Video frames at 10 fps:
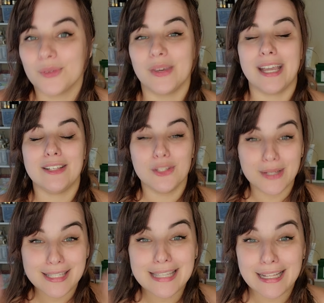Okay, so it
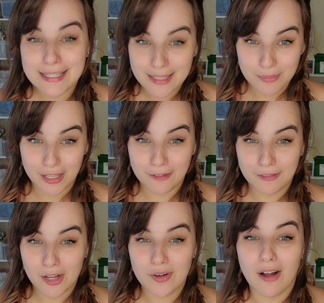sends the blood
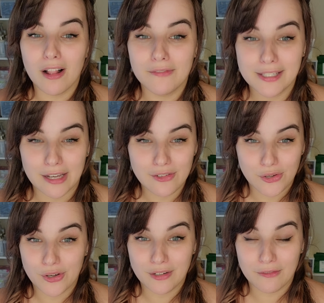flow and all of a sudden you
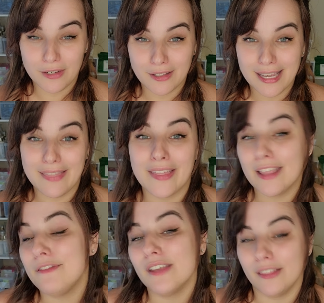couldn't feel it and then they
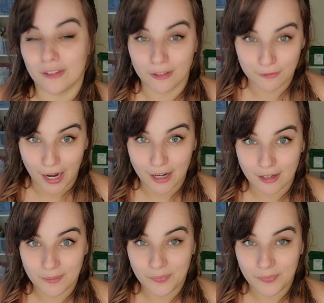feel like they're on fire.